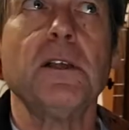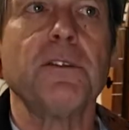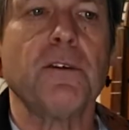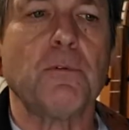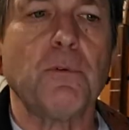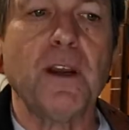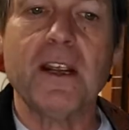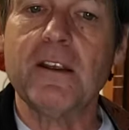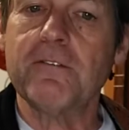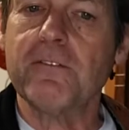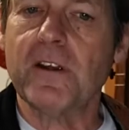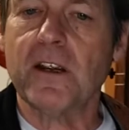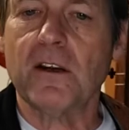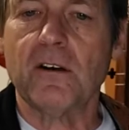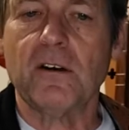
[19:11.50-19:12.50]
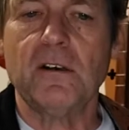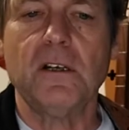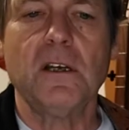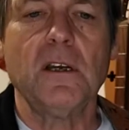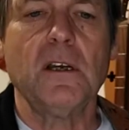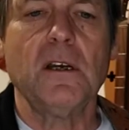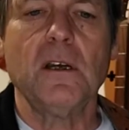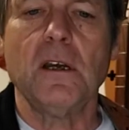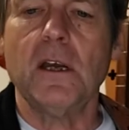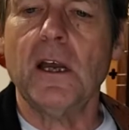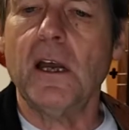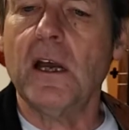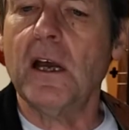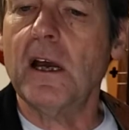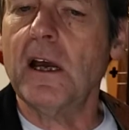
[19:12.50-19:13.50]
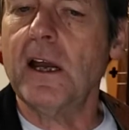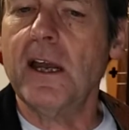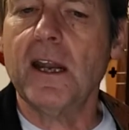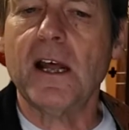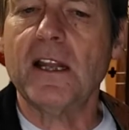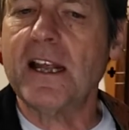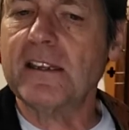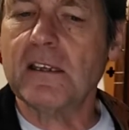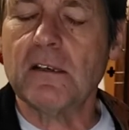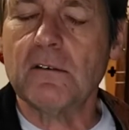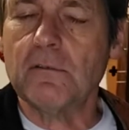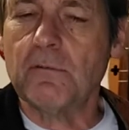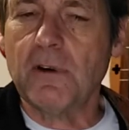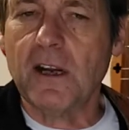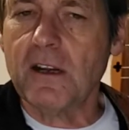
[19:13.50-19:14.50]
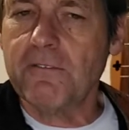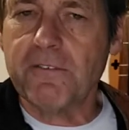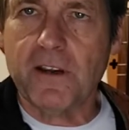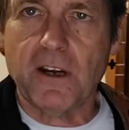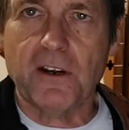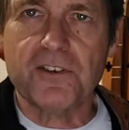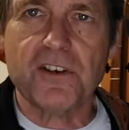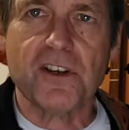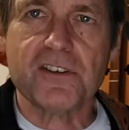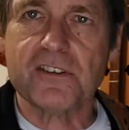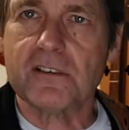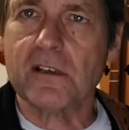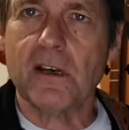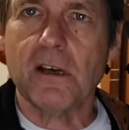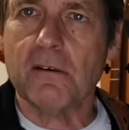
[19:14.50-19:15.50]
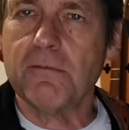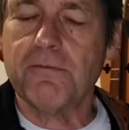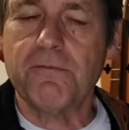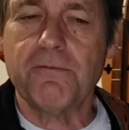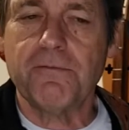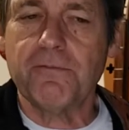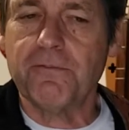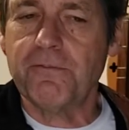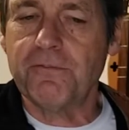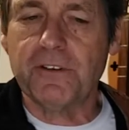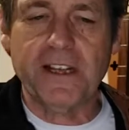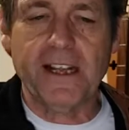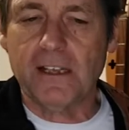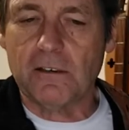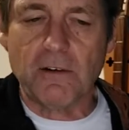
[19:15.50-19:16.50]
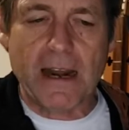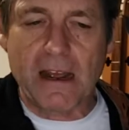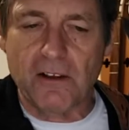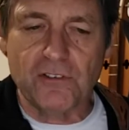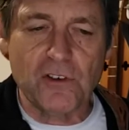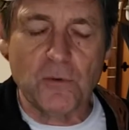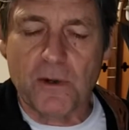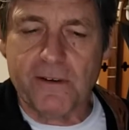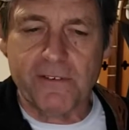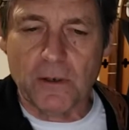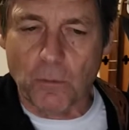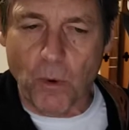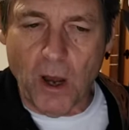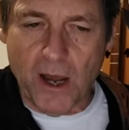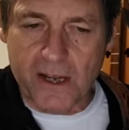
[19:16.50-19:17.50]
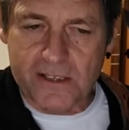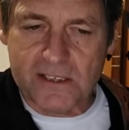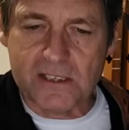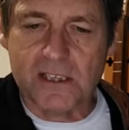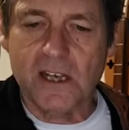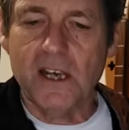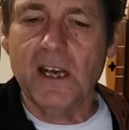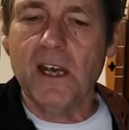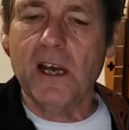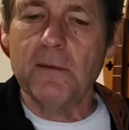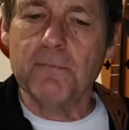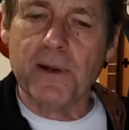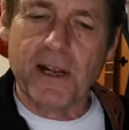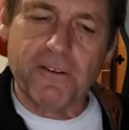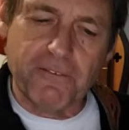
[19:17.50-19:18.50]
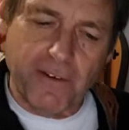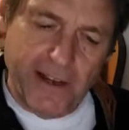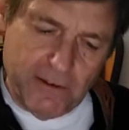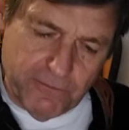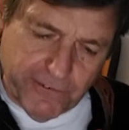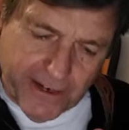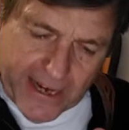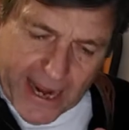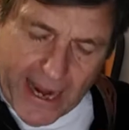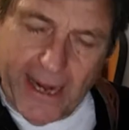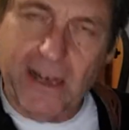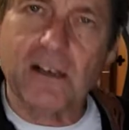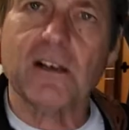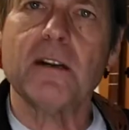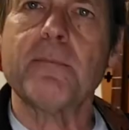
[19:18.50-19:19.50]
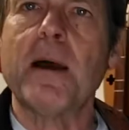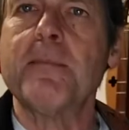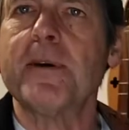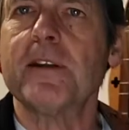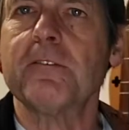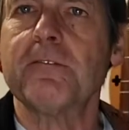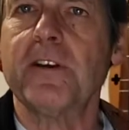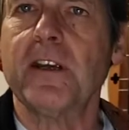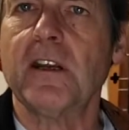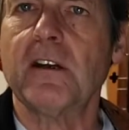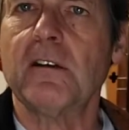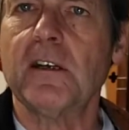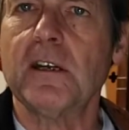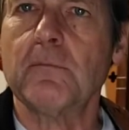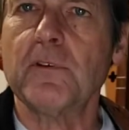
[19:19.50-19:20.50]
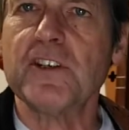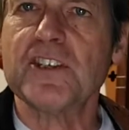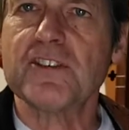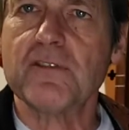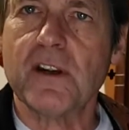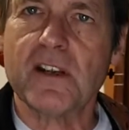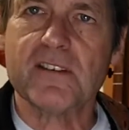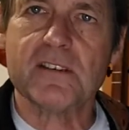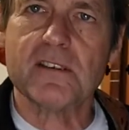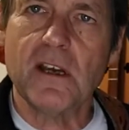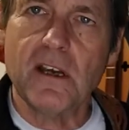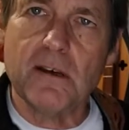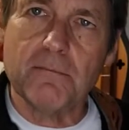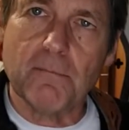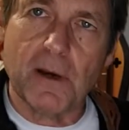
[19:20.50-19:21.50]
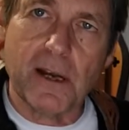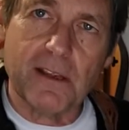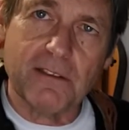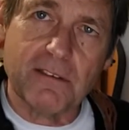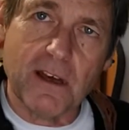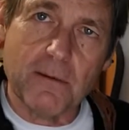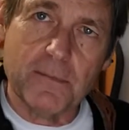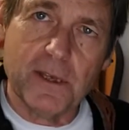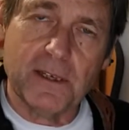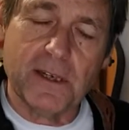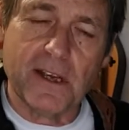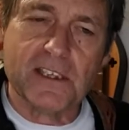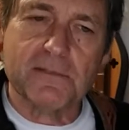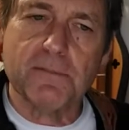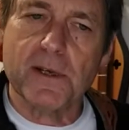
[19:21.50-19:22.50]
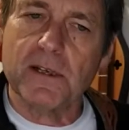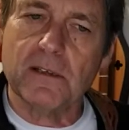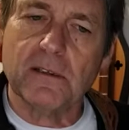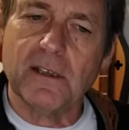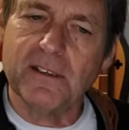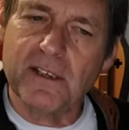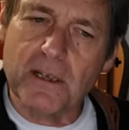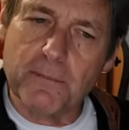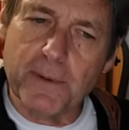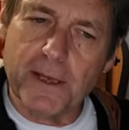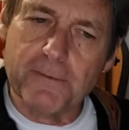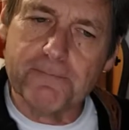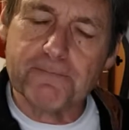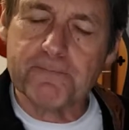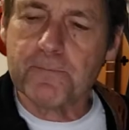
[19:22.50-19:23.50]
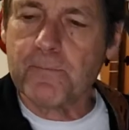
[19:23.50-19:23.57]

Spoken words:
ring finger, and I let the ring finger just flail around, do whatever it wants. But I find if I anchor on my middle finger, it restricts my thumb, index, middle a little bit,